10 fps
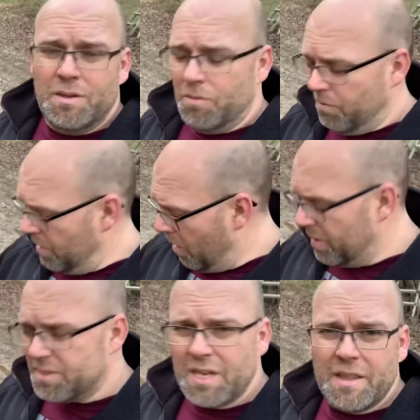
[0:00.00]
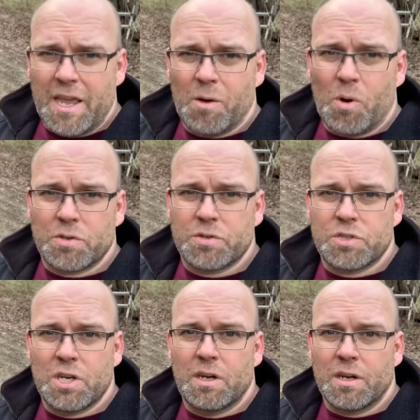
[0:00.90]
You always say the handlebars are
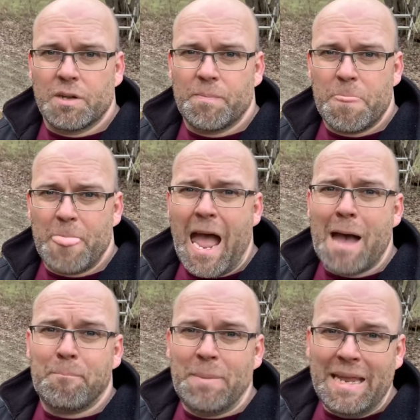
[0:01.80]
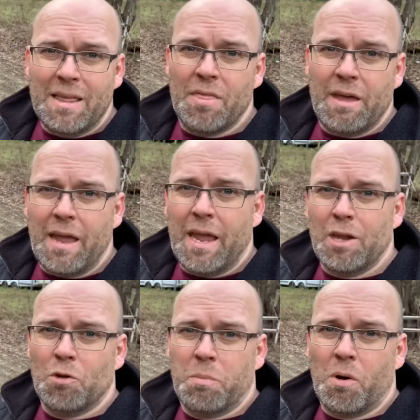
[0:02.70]
junk. I bent that
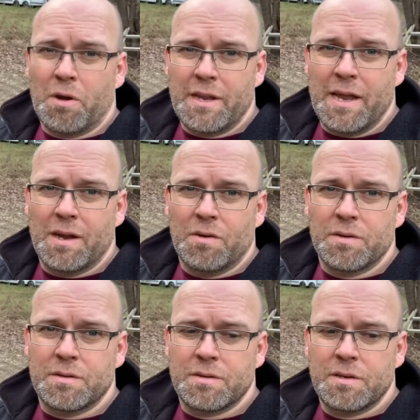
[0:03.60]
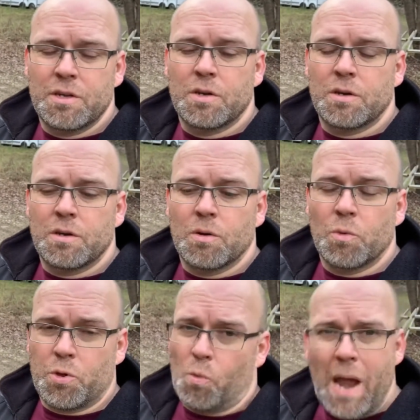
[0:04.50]
handlebar down
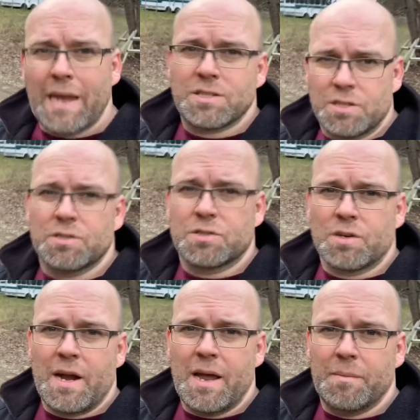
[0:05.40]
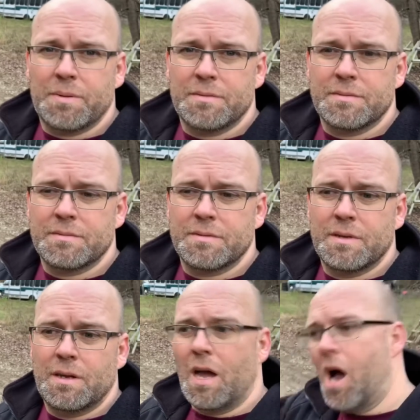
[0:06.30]
with a ratchet strap
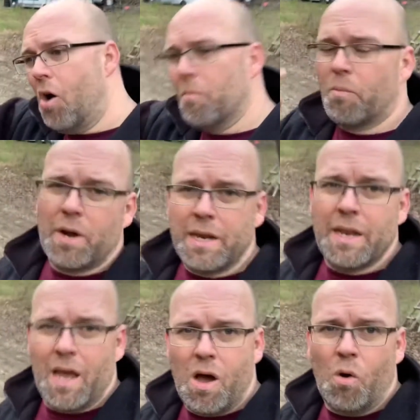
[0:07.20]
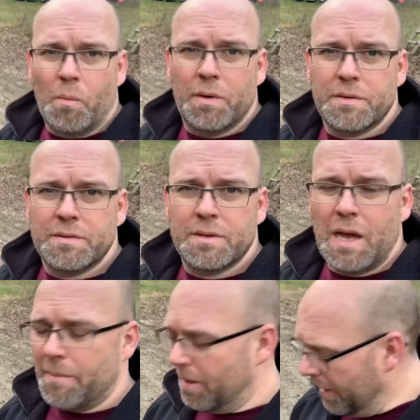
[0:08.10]
on bringing it home.
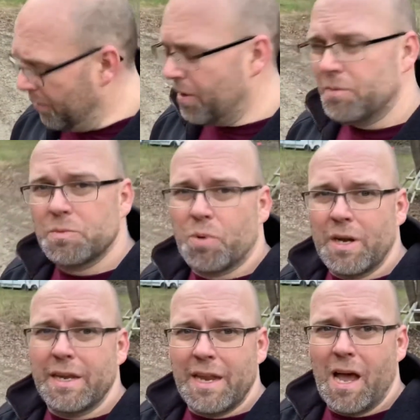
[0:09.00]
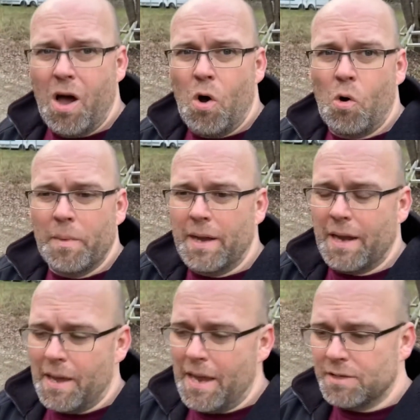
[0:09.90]
I mean, literally was bringing it home, and
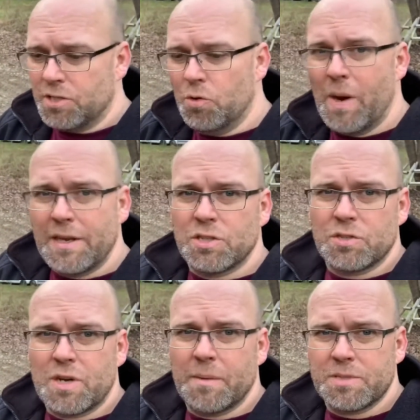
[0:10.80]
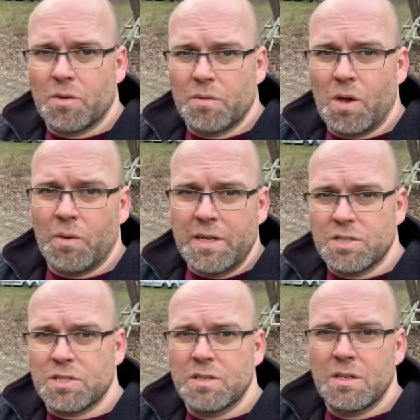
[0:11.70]
I had 2 ratchet straps on
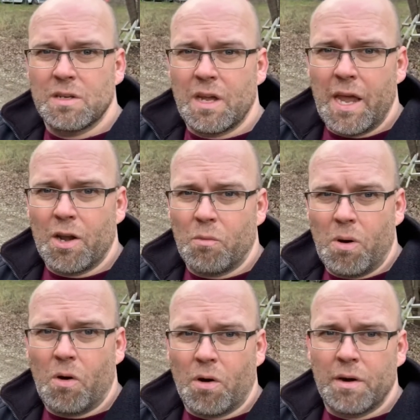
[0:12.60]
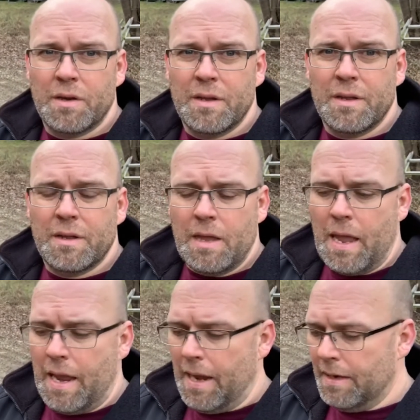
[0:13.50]
each handlebar,
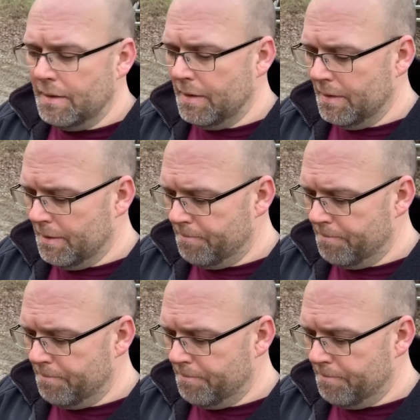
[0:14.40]
and